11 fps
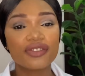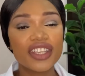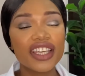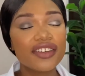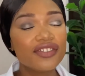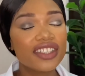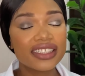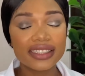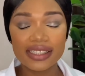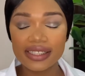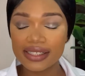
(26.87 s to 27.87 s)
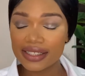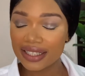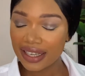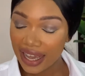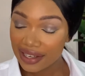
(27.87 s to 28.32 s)
If this is the
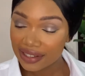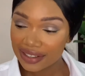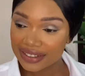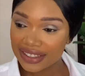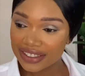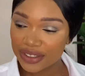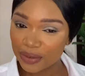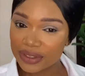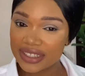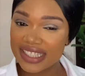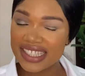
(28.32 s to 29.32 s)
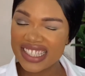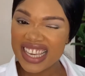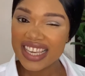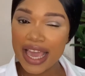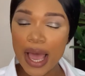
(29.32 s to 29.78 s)
kind of content you want to
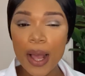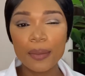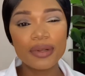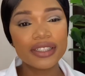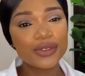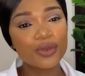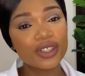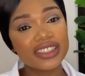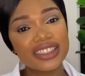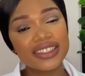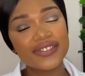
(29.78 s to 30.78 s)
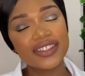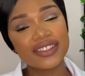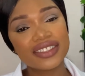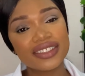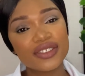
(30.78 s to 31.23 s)
see, please watch this
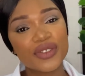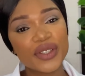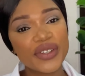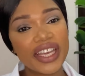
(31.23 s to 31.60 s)
video to the very